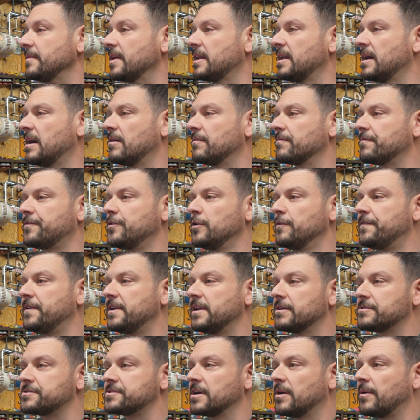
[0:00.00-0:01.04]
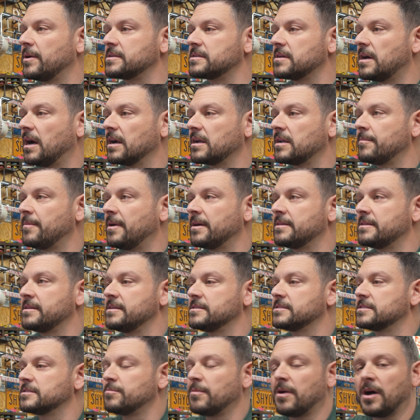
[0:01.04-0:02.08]
Now, a few videos ago, I talked about
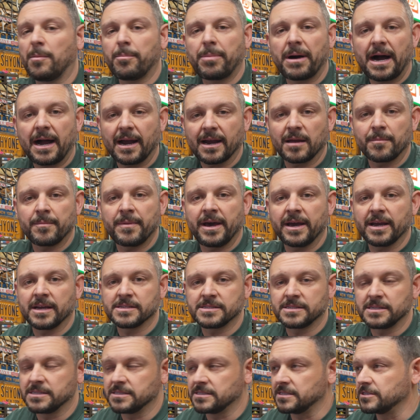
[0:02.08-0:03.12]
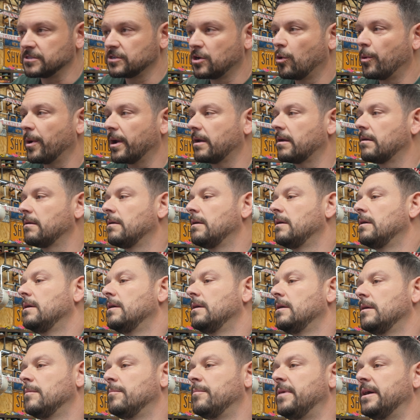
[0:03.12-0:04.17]
these small pocket magazines, these quick
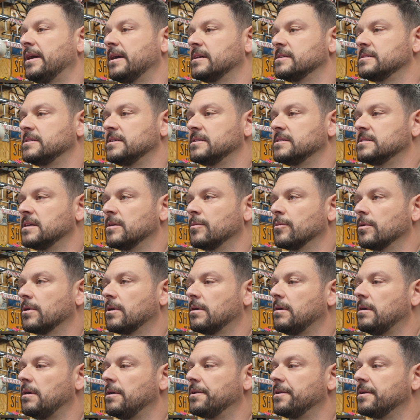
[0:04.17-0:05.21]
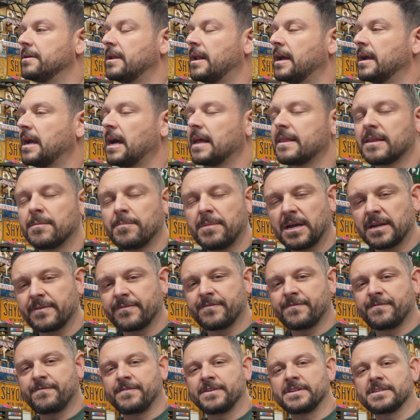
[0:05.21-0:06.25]
magazines they were called. And I got them out
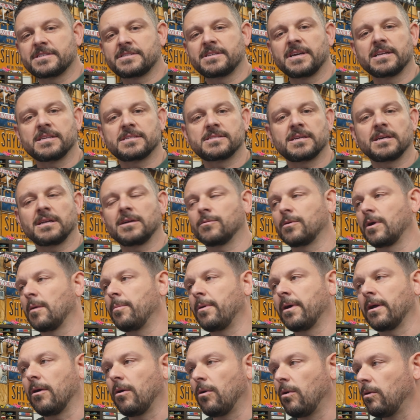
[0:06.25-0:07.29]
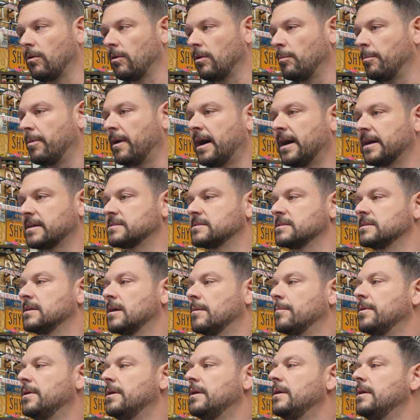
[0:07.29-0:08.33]
of an estate sale where I bought a whole box of
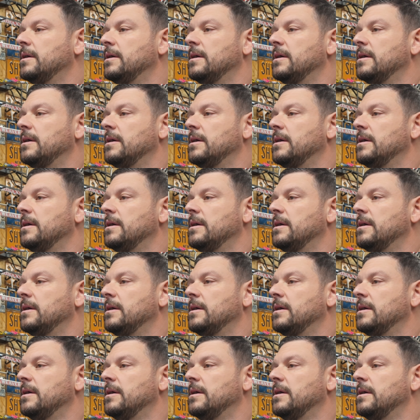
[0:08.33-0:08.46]
them.